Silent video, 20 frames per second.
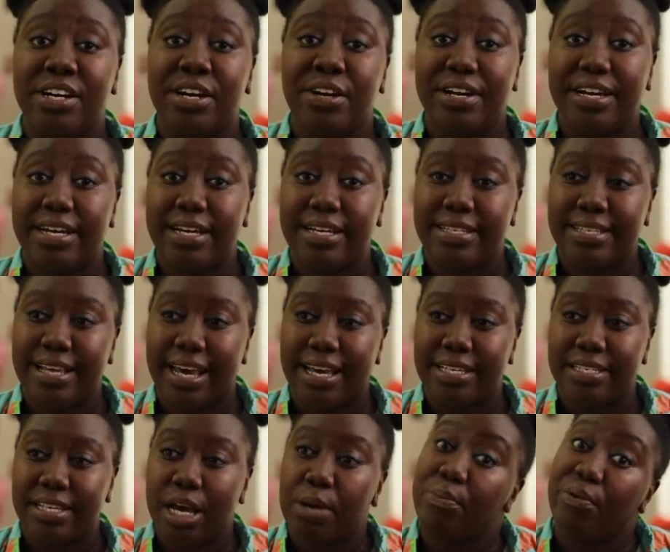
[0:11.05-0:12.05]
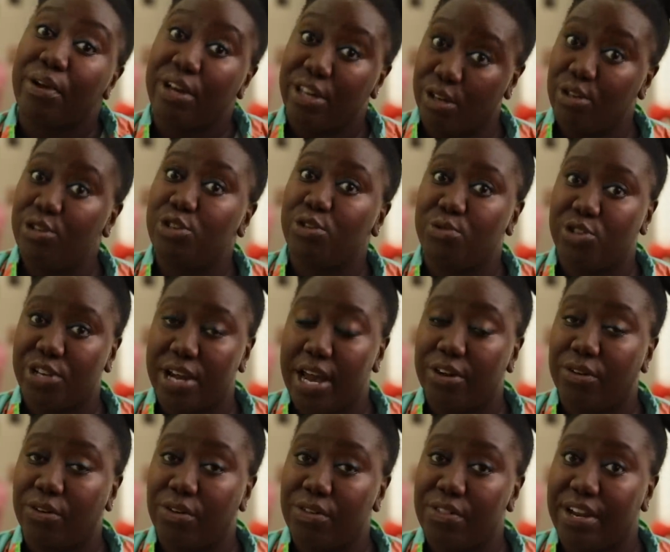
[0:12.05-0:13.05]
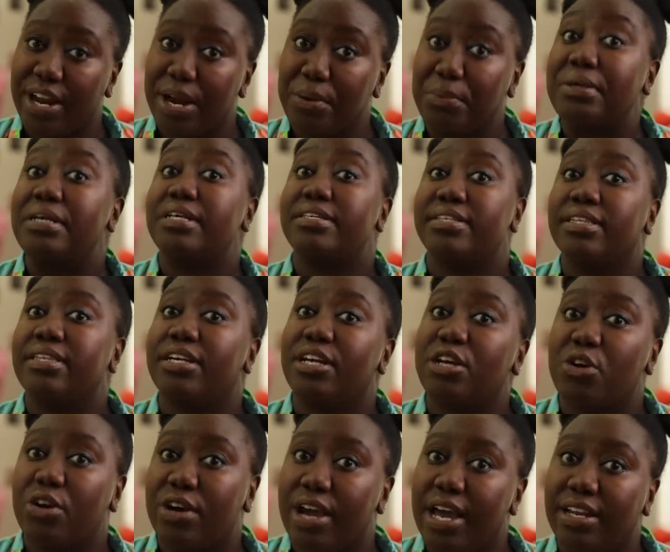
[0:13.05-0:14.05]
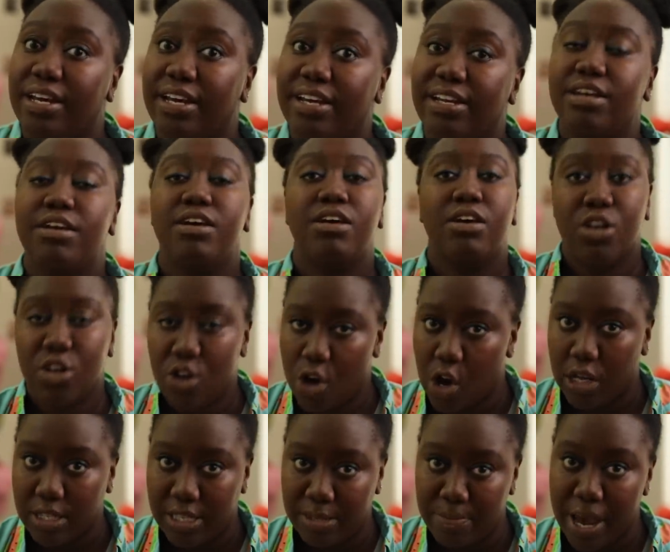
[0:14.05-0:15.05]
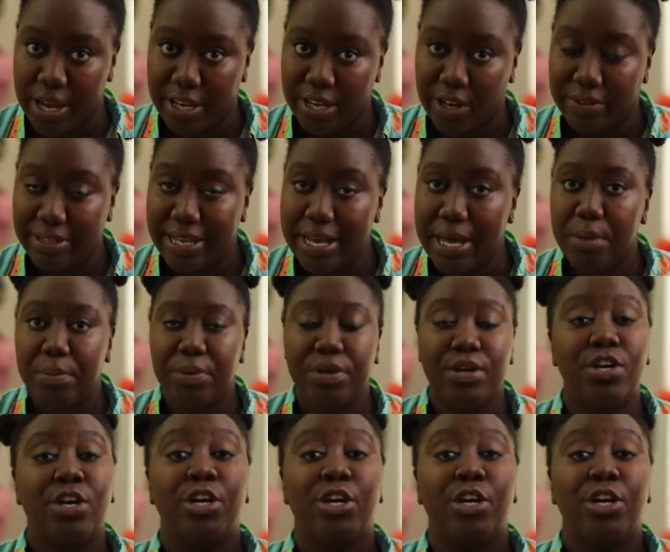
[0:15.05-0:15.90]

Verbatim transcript: there is a separate YouTube channel that I recently created called Smack Your Lip.